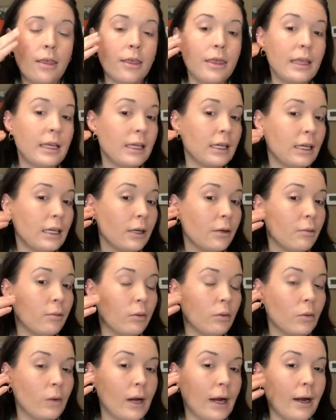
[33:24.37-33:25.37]
the
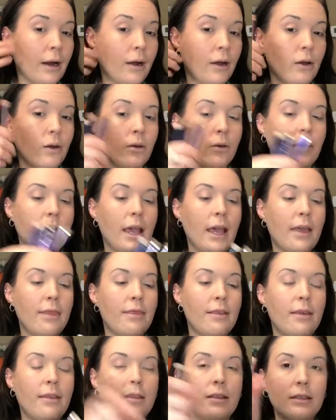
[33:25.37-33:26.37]
brown and
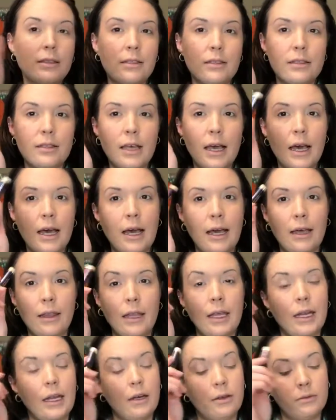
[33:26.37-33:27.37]
then this is the
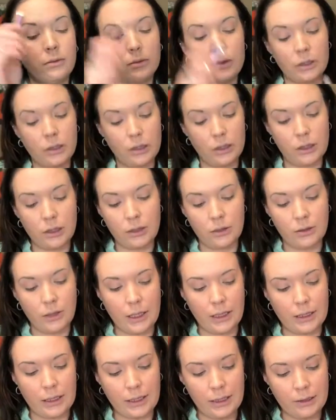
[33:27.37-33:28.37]
highlight. I really do
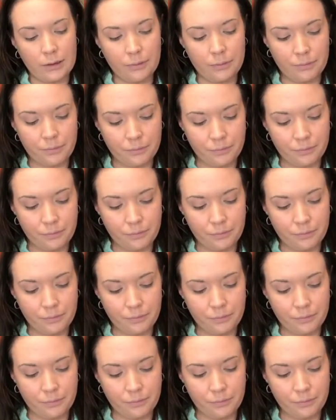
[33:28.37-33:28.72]
like it.